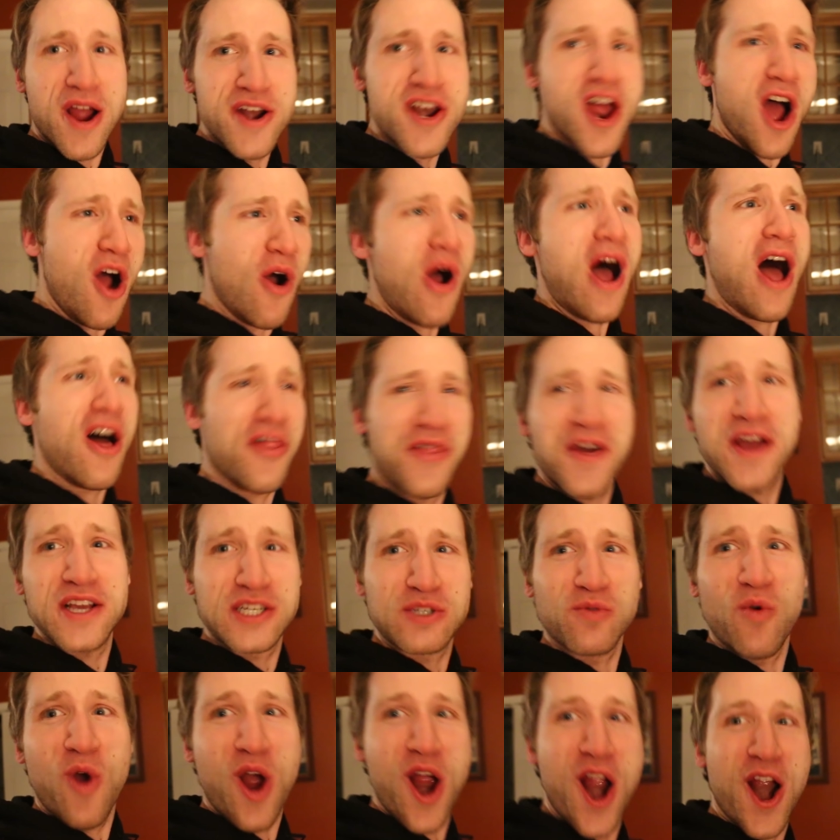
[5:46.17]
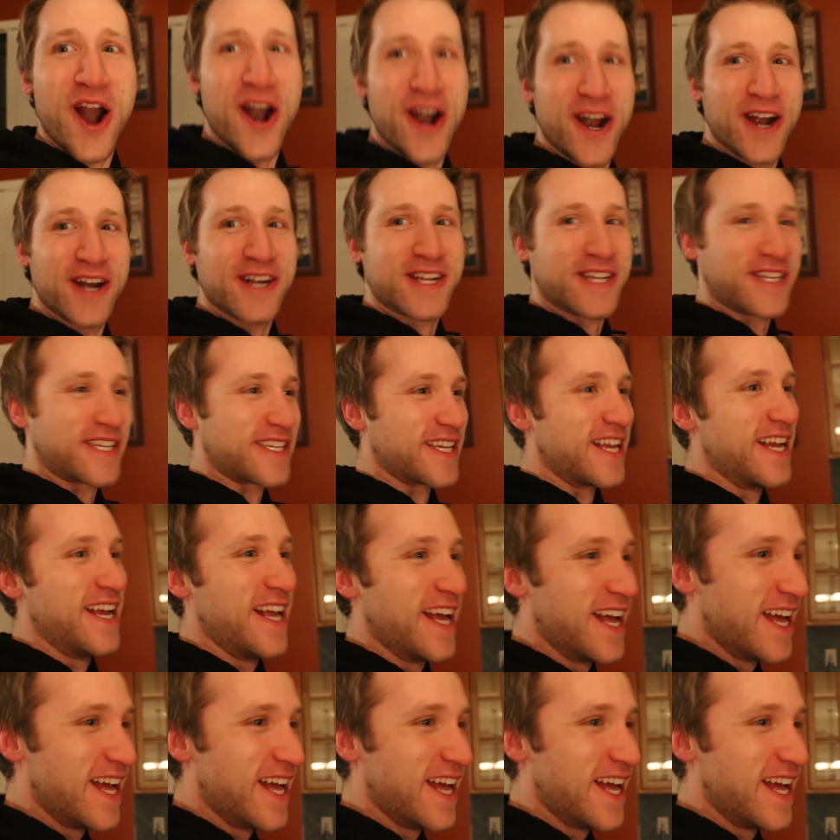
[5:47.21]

I know how this works.